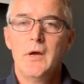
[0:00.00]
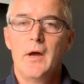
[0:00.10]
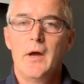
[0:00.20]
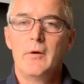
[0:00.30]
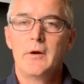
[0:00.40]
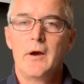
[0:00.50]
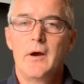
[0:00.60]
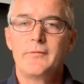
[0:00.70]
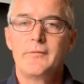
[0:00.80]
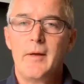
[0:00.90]

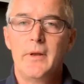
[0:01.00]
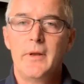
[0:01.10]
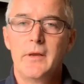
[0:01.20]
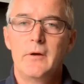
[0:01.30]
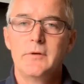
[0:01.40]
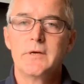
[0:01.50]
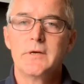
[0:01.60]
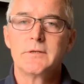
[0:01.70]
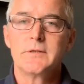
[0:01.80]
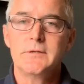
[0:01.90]
our family, our
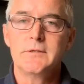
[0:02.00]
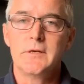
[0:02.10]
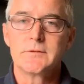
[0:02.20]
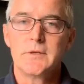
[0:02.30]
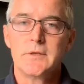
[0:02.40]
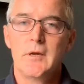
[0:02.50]
nearest and dearest,